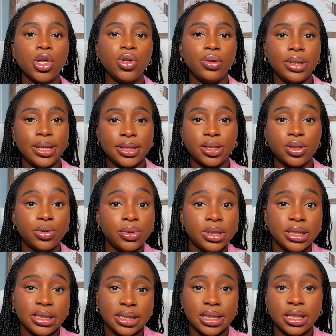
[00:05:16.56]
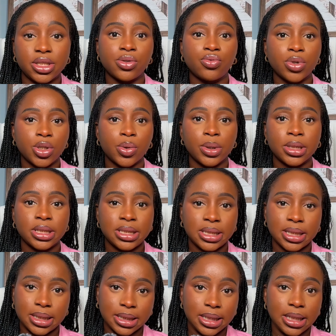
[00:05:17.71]
You need to do these things
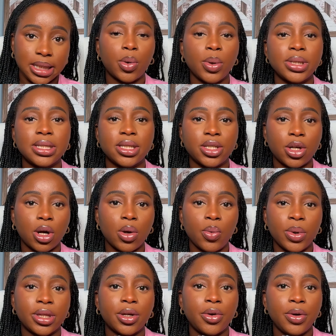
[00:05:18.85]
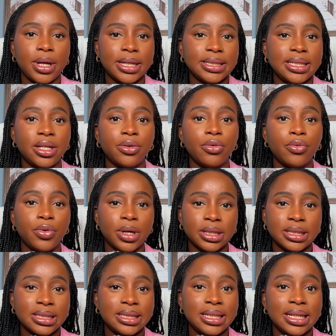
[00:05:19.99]
ritualistically. We're going to start with creating
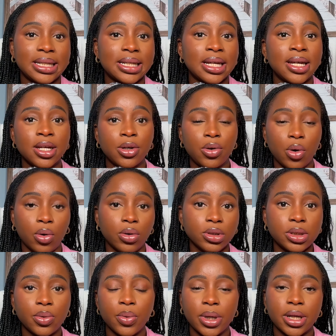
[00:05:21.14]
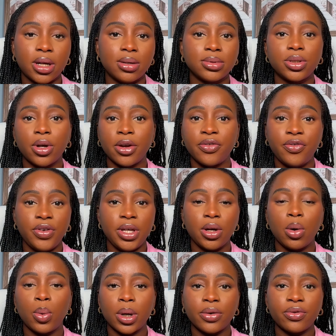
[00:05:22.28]
realistic goals when it comes to our feet
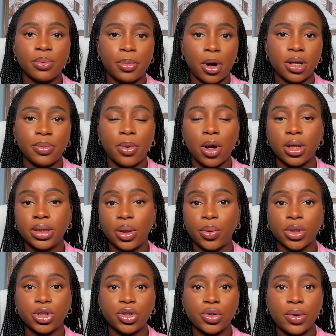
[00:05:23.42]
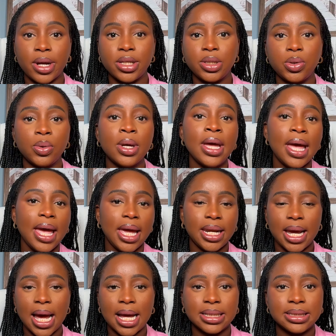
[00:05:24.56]
or whatever body part that we're trying to
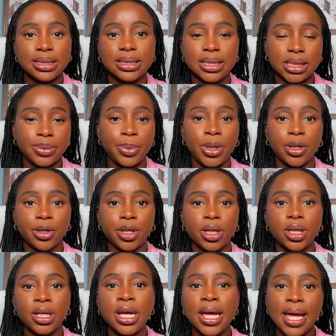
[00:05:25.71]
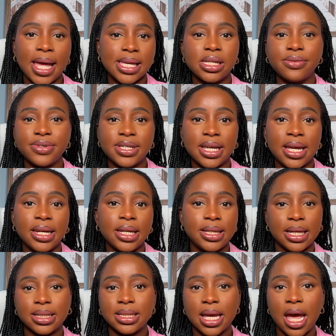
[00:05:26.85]
enhance this period. Instead of saying,
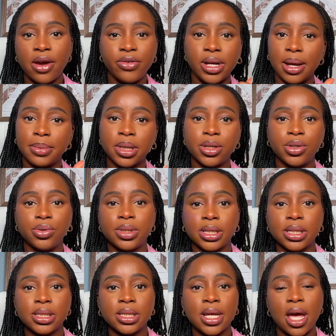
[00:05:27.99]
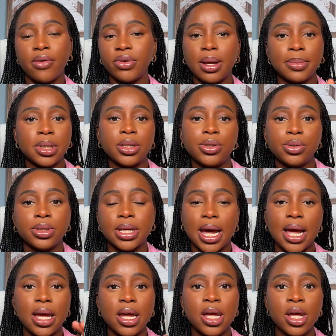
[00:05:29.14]
yes, every day I'm going to do this, every day I'm going to do
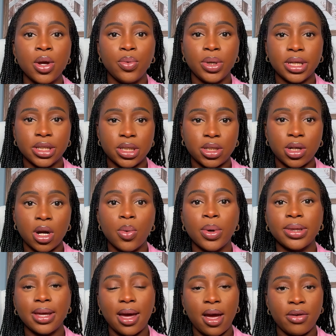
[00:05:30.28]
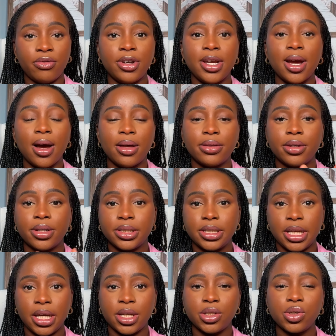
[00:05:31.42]
that, we can start with every other
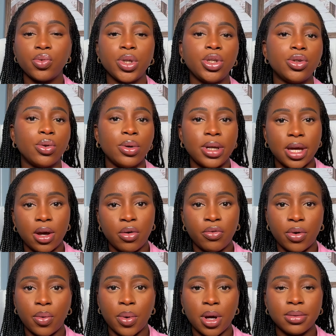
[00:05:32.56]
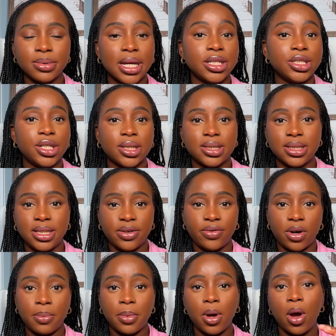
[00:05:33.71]
day so we don't get overwhelmed and just give
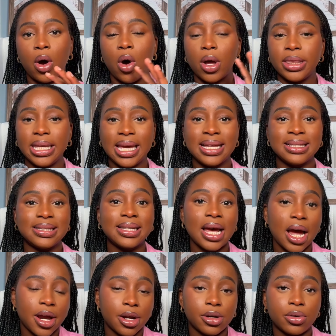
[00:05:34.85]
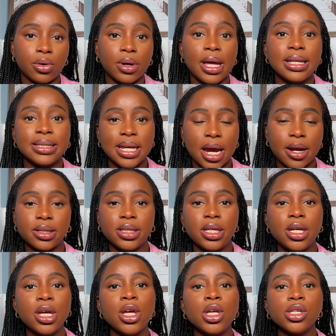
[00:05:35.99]
up on the entire goal
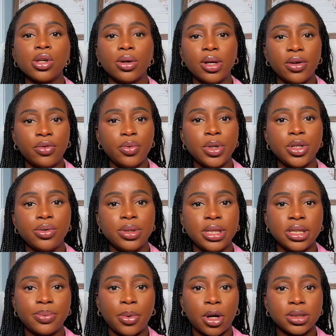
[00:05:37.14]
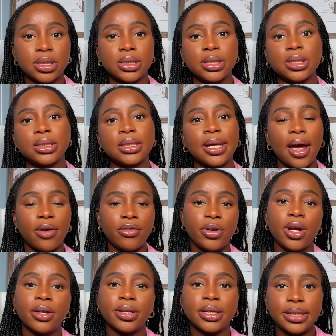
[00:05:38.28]
entirely. So if we do these processes
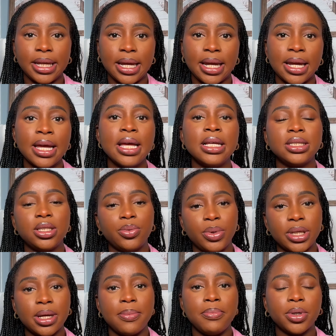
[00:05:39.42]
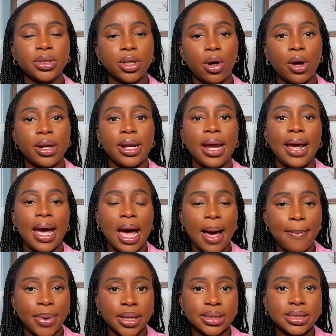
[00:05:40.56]
every other day till we can build it on a
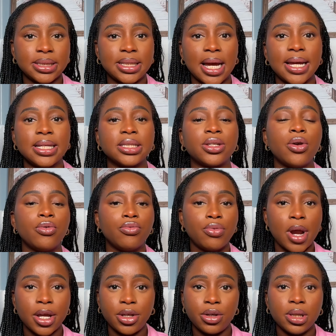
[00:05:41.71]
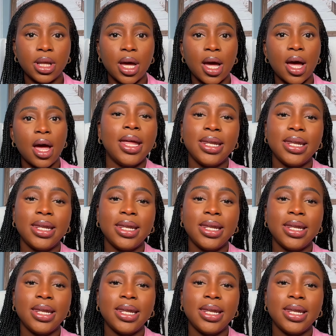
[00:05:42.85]
habit that is regular.